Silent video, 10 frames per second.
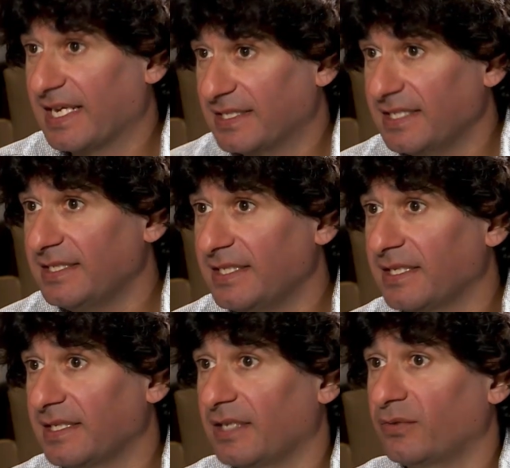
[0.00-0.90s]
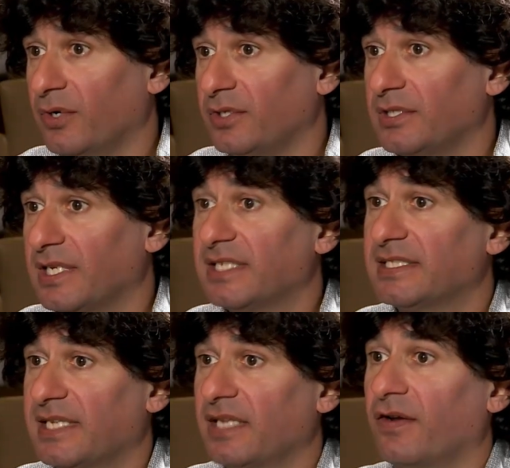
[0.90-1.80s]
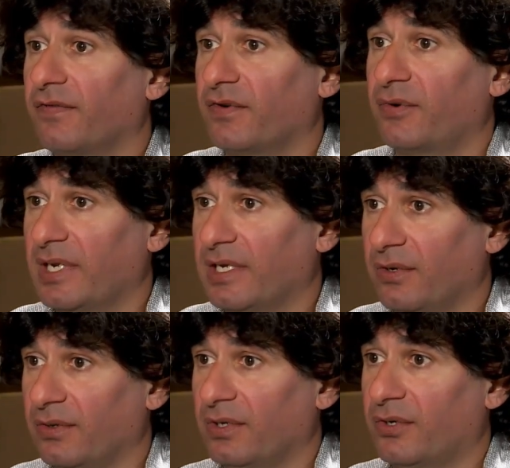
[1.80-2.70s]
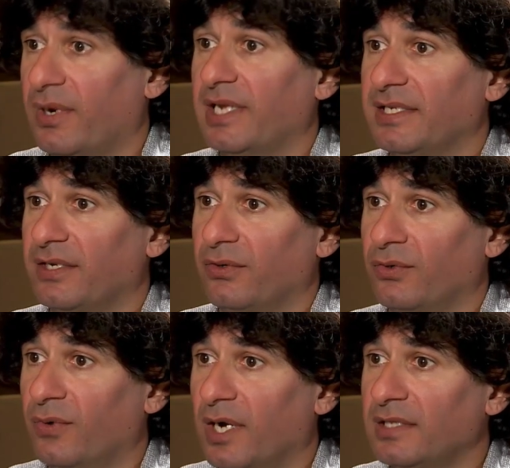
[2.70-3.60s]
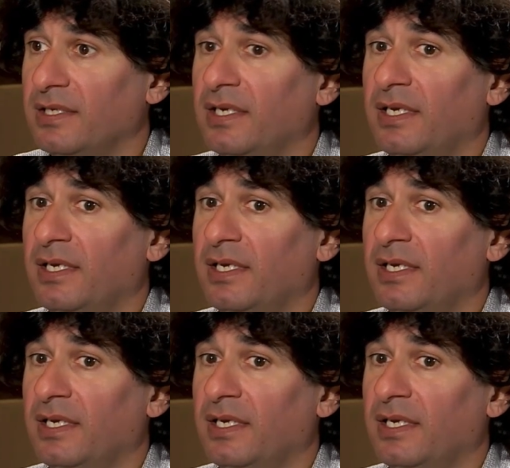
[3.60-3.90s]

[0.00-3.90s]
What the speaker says: existing network, instead of creating a new one,